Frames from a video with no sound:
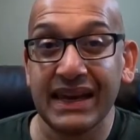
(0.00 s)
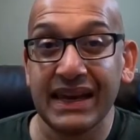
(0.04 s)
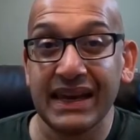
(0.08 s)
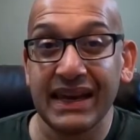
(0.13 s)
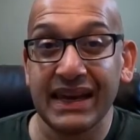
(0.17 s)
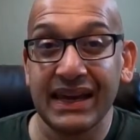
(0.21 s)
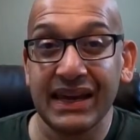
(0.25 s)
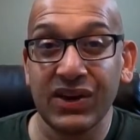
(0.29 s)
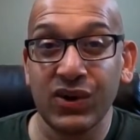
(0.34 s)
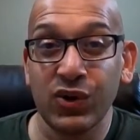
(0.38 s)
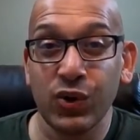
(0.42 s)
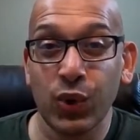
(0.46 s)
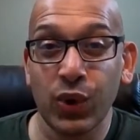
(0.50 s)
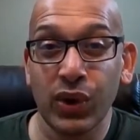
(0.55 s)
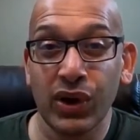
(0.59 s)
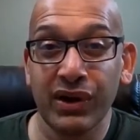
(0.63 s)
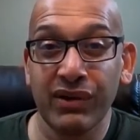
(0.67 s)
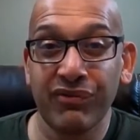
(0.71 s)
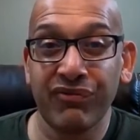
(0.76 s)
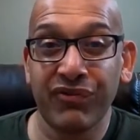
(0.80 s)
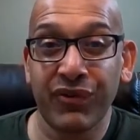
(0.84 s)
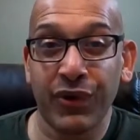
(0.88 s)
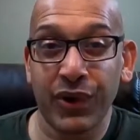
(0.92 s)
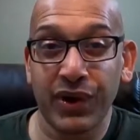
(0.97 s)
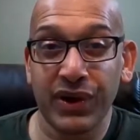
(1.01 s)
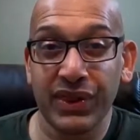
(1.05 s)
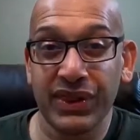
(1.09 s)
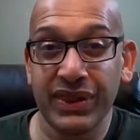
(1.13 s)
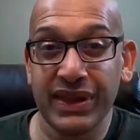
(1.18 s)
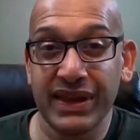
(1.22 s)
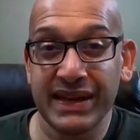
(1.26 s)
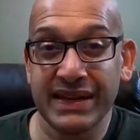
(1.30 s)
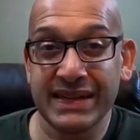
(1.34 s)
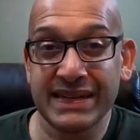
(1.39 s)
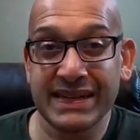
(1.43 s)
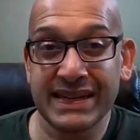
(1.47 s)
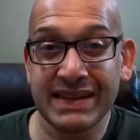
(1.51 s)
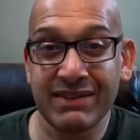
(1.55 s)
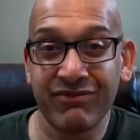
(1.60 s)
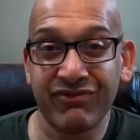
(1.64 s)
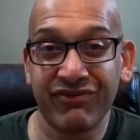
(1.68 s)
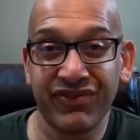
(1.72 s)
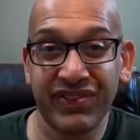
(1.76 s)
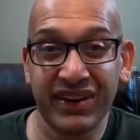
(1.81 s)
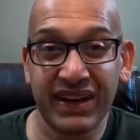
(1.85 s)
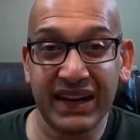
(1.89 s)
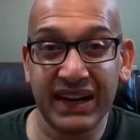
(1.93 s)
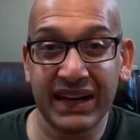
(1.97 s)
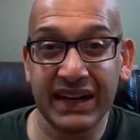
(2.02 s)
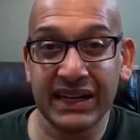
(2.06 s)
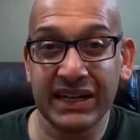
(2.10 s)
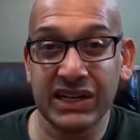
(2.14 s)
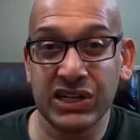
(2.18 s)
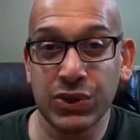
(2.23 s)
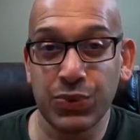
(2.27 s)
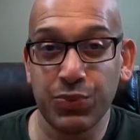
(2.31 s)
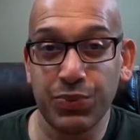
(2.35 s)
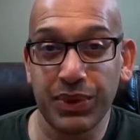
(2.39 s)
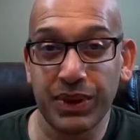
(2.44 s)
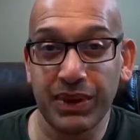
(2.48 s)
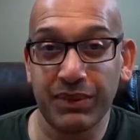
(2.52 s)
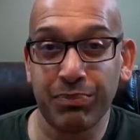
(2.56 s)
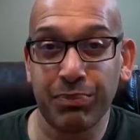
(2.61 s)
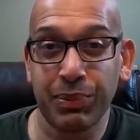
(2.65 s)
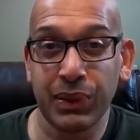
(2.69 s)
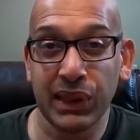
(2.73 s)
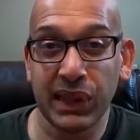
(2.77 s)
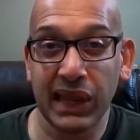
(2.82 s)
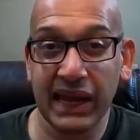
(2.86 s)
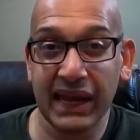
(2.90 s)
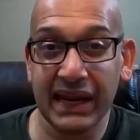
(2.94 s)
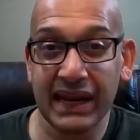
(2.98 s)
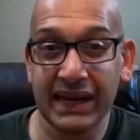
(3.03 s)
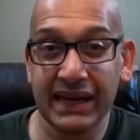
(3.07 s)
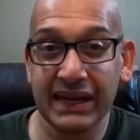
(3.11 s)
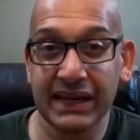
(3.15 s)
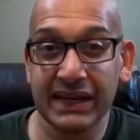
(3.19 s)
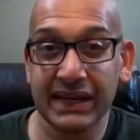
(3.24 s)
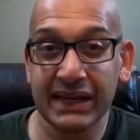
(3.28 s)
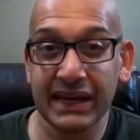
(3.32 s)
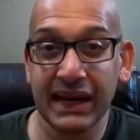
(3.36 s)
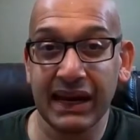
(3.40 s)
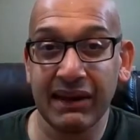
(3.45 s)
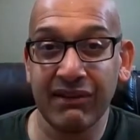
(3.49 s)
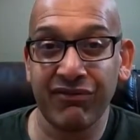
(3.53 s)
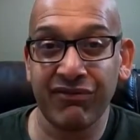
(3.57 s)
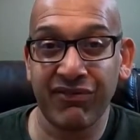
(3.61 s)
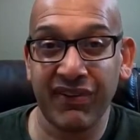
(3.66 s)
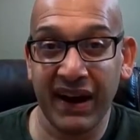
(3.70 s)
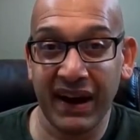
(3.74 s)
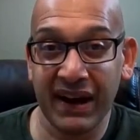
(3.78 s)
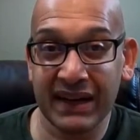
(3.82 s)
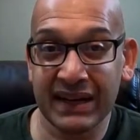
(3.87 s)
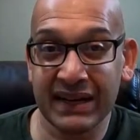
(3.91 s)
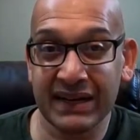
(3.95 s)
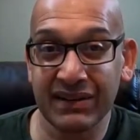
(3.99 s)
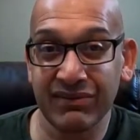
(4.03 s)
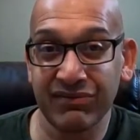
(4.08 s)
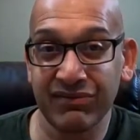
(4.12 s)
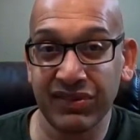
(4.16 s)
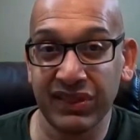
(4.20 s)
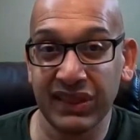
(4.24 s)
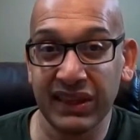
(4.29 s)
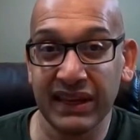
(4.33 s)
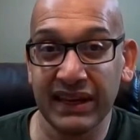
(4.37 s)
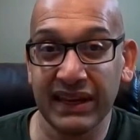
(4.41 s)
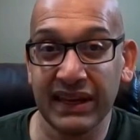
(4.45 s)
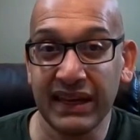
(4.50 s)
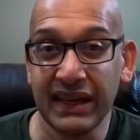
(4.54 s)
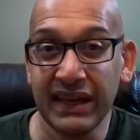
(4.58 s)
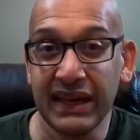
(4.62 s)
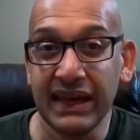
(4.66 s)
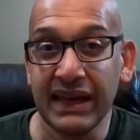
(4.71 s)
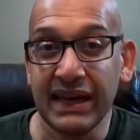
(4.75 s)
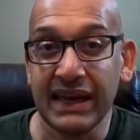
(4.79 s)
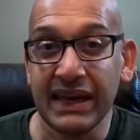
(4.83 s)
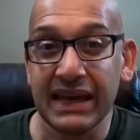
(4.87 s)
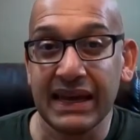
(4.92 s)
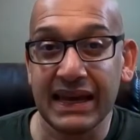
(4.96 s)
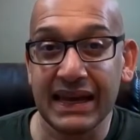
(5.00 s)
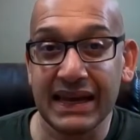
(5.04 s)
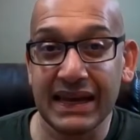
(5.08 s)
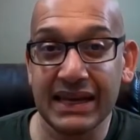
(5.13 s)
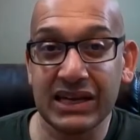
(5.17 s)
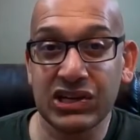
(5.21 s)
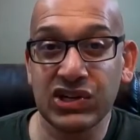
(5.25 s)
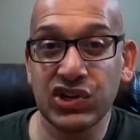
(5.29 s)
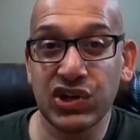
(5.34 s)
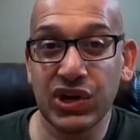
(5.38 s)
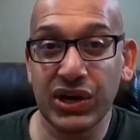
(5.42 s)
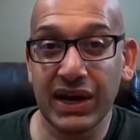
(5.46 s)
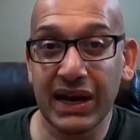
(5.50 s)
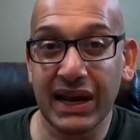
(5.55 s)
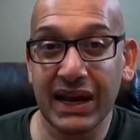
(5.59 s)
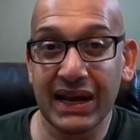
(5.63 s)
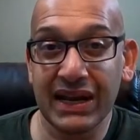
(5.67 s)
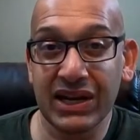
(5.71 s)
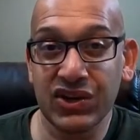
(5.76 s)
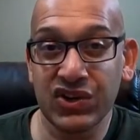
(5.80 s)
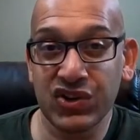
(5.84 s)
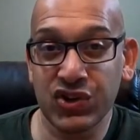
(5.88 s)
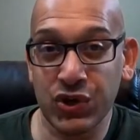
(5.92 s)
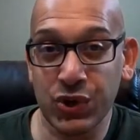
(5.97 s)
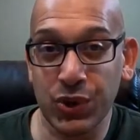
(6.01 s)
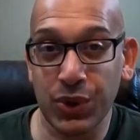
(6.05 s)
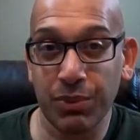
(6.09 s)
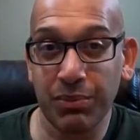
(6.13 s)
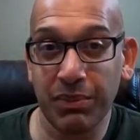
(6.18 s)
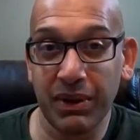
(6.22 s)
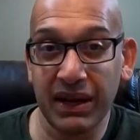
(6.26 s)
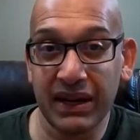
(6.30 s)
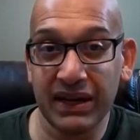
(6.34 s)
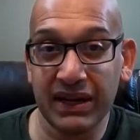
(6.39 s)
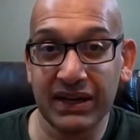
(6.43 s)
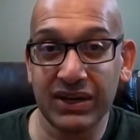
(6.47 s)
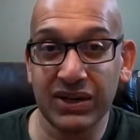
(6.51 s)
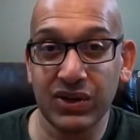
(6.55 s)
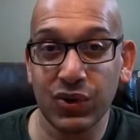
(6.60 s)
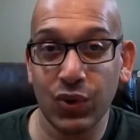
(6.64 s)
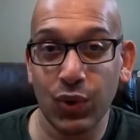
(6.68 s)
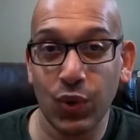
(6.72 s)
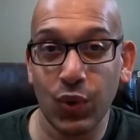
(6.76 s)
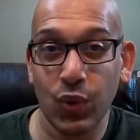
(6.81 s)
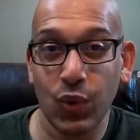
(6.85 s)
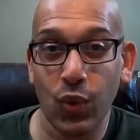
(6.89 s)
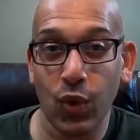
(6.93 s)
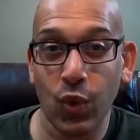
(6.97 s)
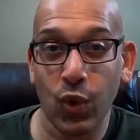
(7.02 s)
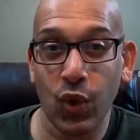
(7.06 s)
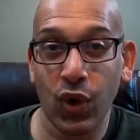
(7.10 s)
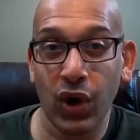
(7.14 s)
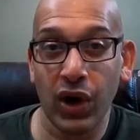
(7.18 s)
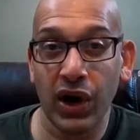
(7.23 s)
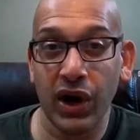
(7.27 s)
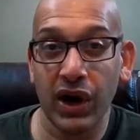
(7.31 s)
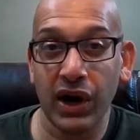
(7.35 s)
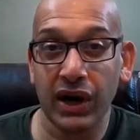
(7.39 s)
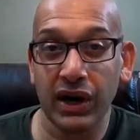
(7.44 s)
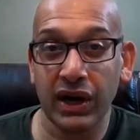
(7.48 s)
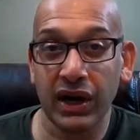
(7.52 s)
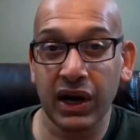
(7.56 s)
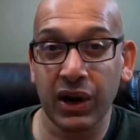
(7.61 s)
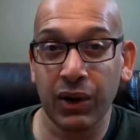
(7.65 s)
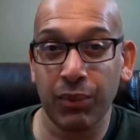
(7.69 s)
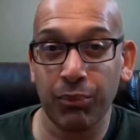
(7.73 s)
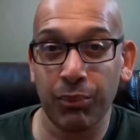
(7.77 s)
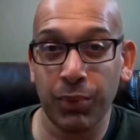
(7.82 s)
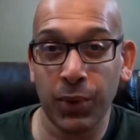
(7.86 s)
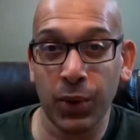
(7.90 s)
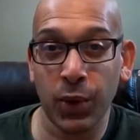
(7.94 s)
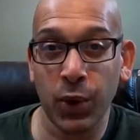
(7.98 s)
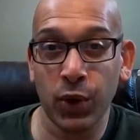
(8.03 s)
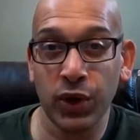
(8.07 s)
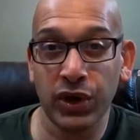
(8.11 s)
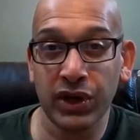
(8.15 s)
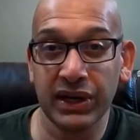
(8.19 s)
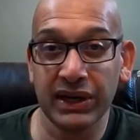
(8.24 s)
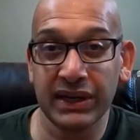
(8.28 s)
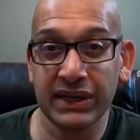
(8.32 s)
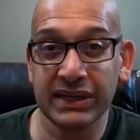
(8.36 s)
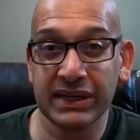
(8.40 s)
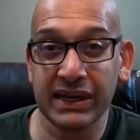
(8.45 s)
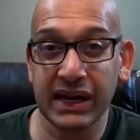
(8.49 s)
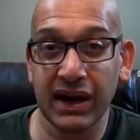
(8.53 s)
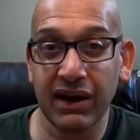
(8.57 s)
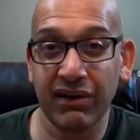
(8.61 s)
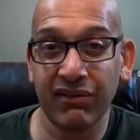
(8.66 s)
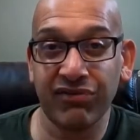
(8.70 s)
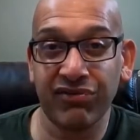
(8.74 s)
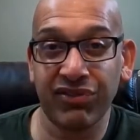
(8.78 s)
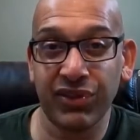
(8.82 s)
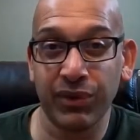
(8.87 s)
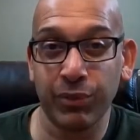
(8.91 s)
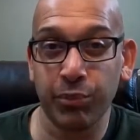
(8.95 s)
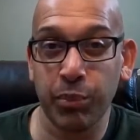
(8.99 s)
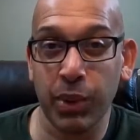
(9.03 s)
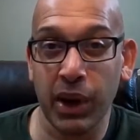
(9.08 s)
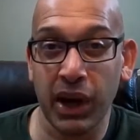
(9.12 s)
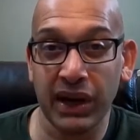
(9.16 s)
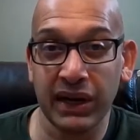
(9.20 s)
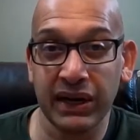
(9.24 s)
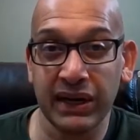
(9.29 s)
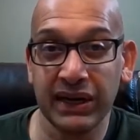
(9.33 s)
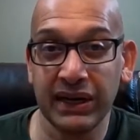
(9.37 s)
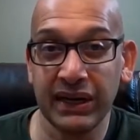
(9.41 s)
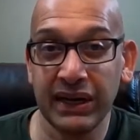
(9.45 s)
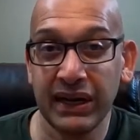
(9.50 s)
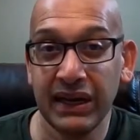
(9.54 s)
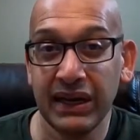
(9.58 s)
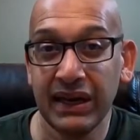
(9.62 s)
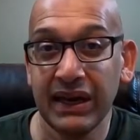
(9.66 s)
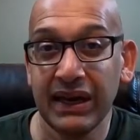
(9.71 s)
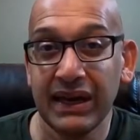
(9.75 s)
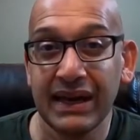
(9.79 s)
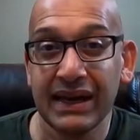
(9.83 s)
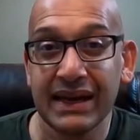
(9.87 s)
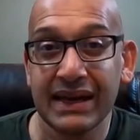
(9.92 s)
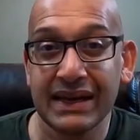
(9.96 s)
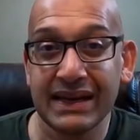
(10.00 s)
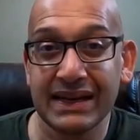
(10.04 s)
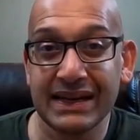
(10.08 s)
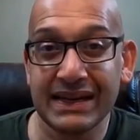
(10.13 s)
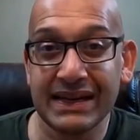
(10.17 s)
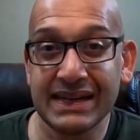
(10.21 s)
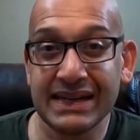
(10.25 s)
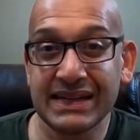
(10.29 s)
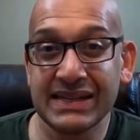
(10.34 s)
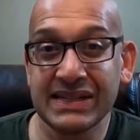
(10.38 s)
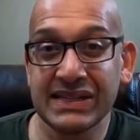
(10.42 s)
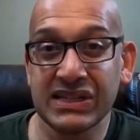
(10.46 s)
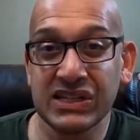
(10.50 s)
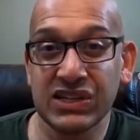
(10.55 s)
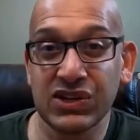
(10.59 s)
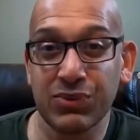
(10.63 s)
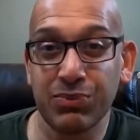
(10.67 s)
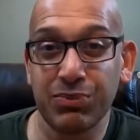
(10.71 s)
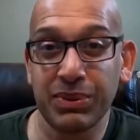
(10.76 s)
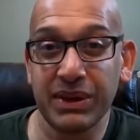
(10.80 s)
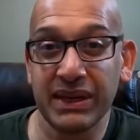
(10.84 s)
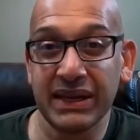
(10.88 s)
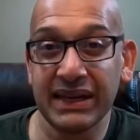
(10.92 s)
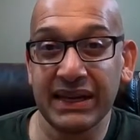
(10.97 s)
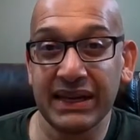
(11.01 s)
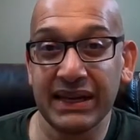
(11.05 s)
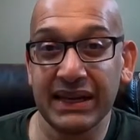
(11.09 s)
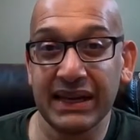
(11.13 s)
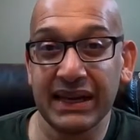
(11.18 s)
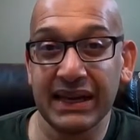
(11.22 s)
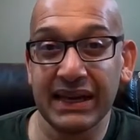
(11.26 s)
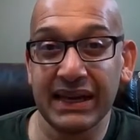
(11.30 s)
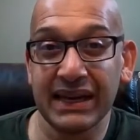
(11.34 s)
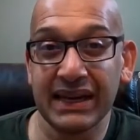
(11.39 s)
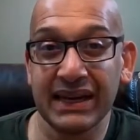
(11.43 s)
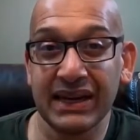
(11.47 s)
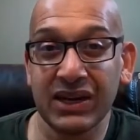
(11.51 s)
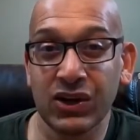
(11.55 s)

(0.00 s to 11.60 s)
In order for the symphony to be played effectively, each instrument or component of the body needs to be in